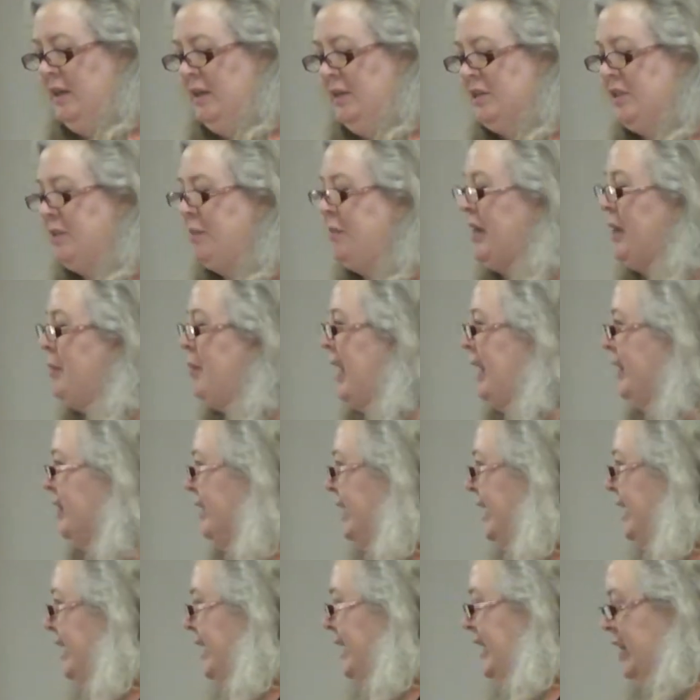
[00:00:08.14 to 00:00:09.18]
There's something about
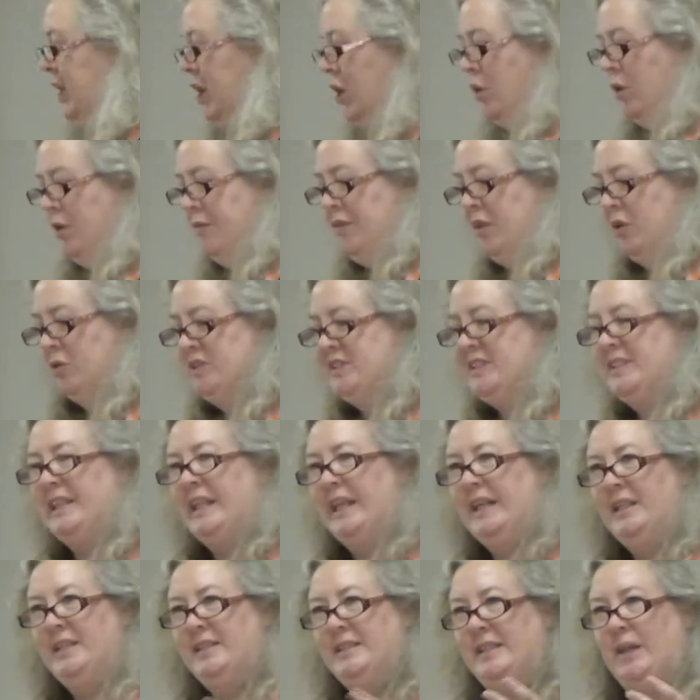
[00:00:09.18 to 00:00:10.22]
letting go of those
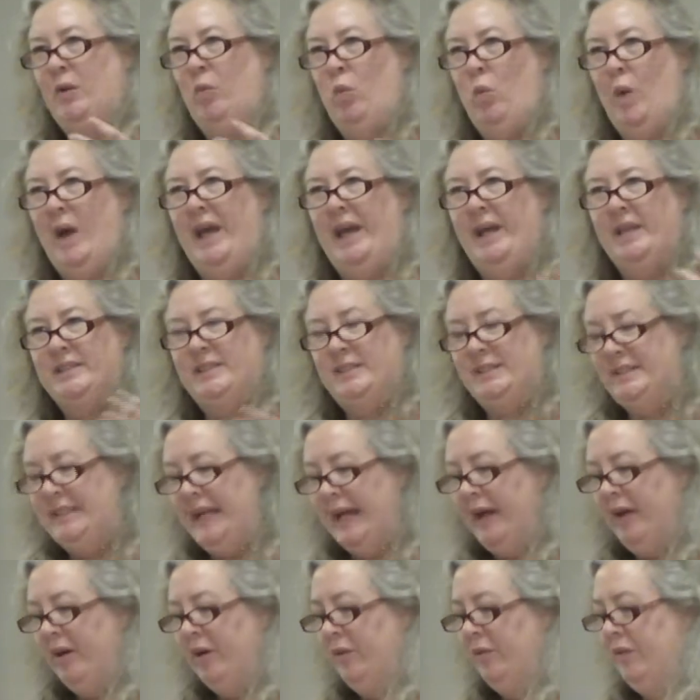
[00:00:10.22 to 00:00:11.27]
things that weigh us
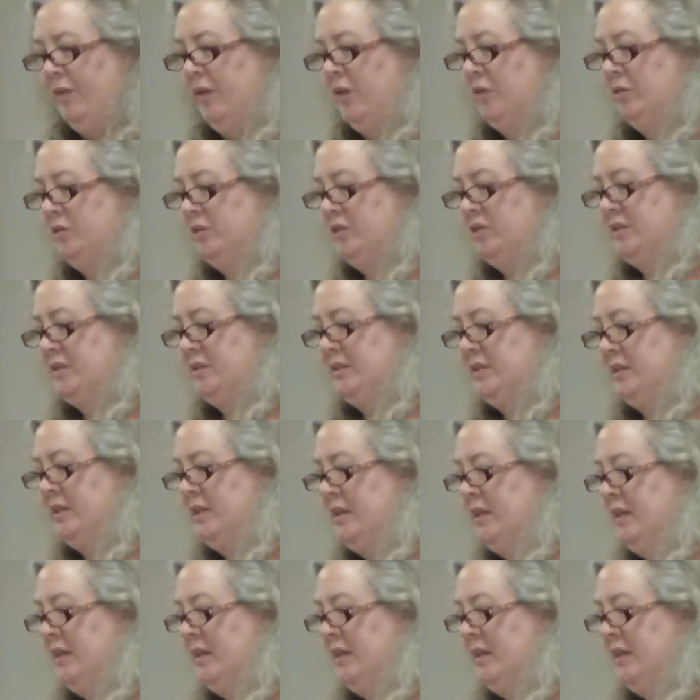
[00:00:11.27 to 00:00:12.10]
down, those